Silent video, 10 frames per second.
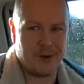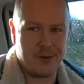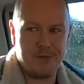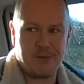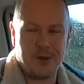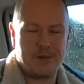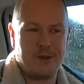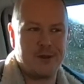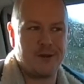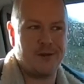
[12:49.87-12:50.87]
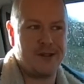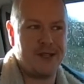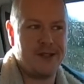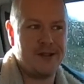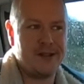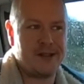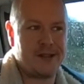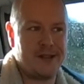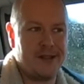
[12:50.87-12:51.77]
cutting multiple dovetails,